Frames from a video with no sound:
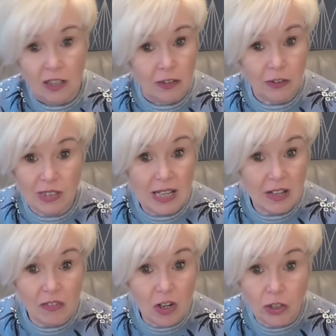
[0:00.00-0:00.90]
Looks like
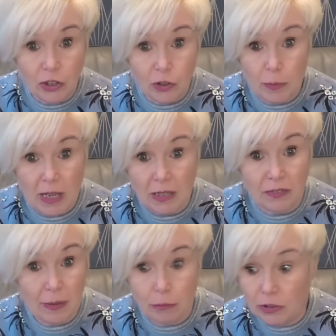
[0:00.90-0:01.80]
I've got a huge pile of
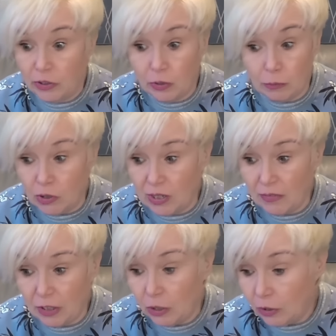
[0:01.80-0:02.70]
fabrics, so I must have
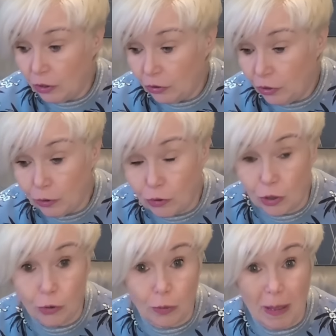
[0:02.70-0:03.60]
a huge
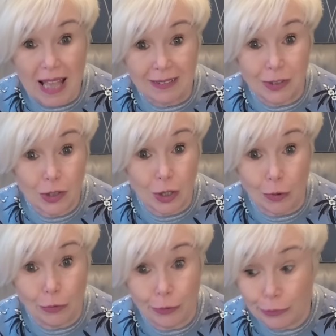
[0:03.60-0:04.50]
load of patterns to go
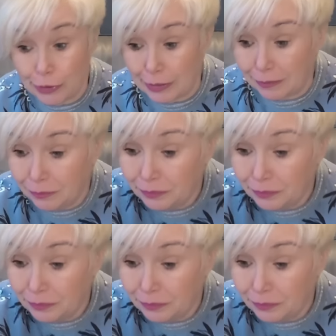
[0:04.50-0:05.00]
through still.